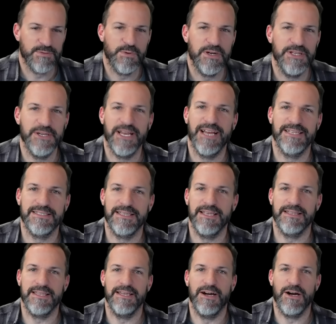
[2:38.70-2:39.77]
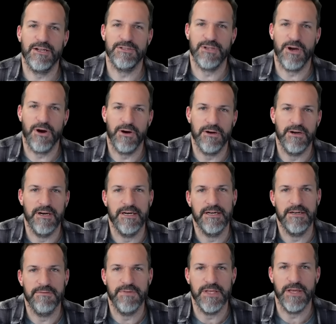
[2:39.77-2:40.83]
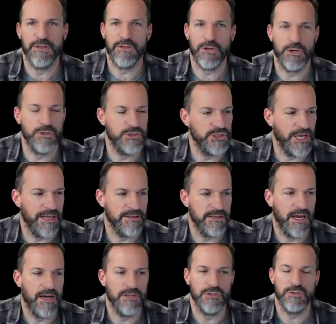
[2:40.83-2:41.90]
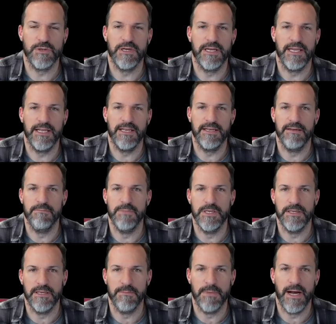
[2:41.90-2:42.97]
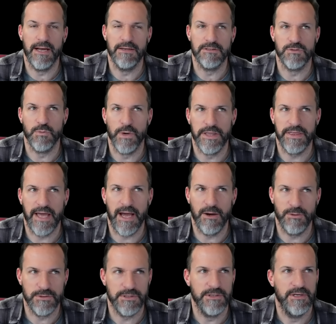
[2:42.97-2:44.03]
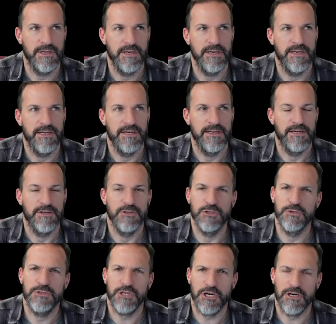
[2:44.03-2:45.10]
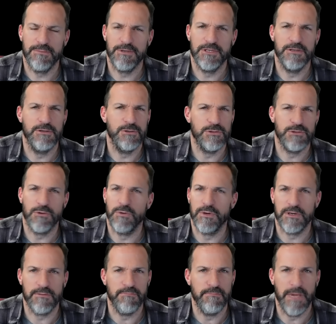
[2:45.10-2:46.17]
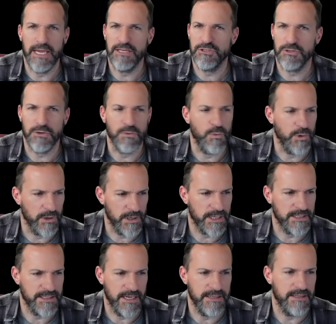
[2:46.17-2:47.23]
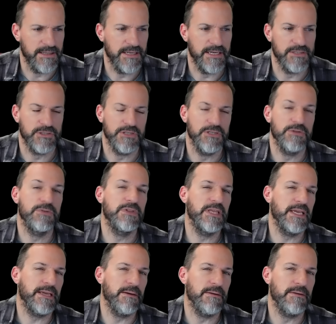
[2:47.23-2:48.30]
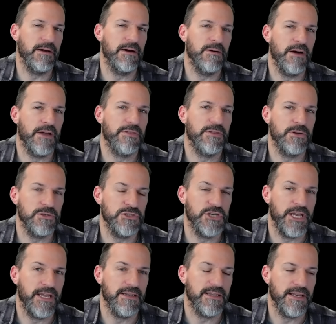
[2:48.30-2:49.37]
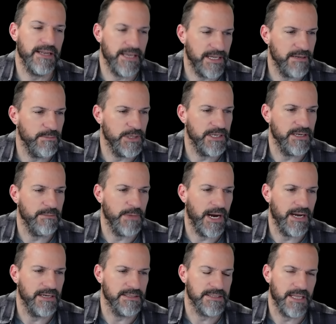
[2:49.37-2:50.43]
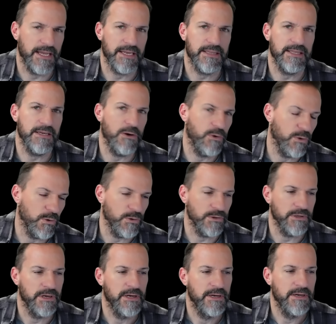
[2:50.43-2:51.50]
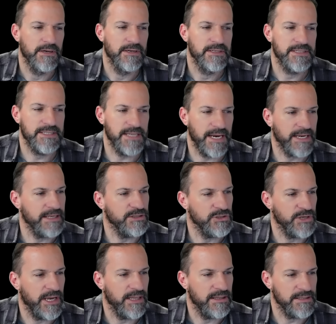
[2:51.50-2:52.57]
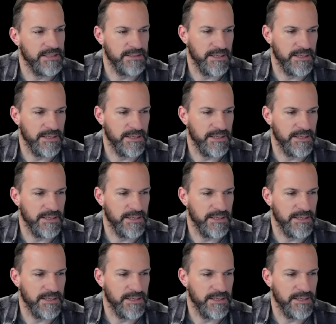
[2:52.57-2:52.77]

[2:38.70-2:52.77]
What do you guys think the odds are of the 3rd gen Tundra hitting 1 million miles without new turbos or major work done to the engine? Do you think a 3rd gen can hit 1 million miles like the old 2nd gen? This is a